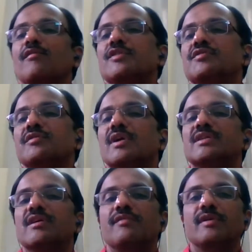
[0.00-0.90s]
which one that
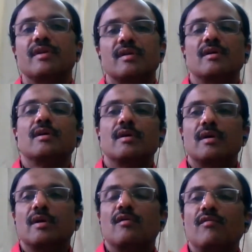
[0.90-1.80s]
is often
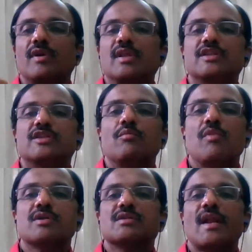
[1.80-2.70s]
where the
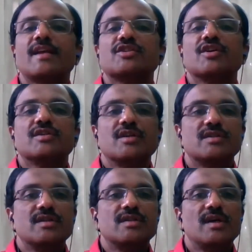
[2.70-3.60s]
gemmas like
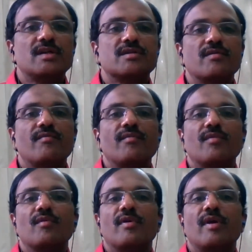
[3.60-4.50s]
structures is there.
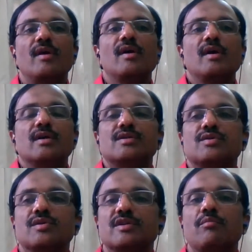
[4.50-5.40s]
Okay,
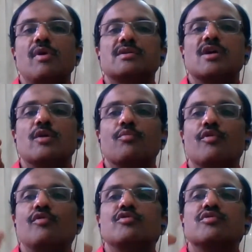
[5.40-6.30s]
so gemmas are
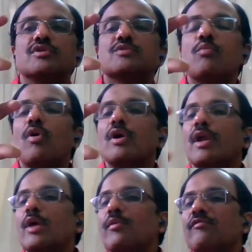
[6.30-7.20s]
produced in small
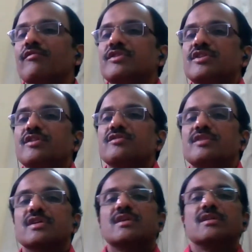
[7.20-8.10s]
type of vegetative
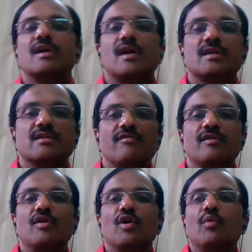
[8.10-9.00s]
structure that is often